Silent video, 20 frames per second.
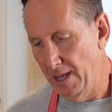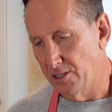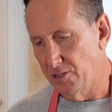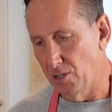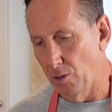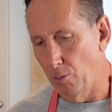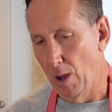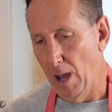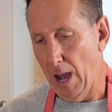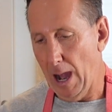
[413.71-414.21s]

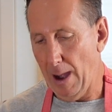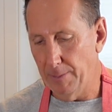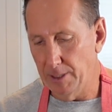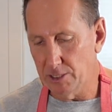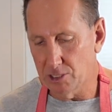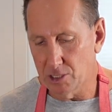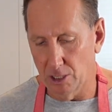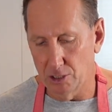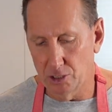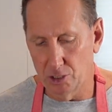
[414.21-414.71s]
So I'm going to
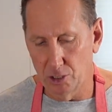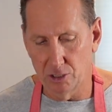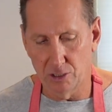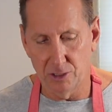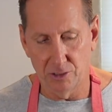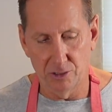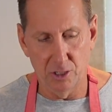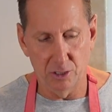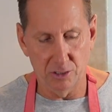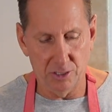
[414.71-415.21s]
start
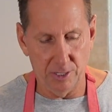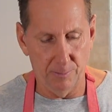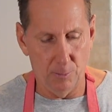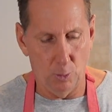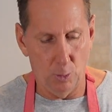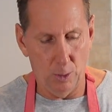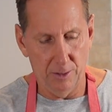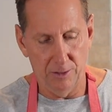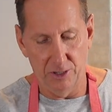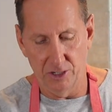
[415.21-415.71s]
juicing
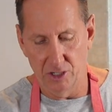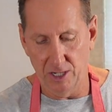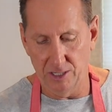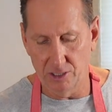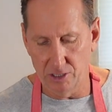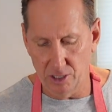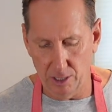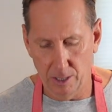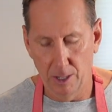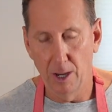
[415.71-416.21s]
more of the
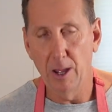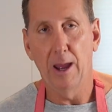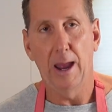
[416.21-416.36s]
ginger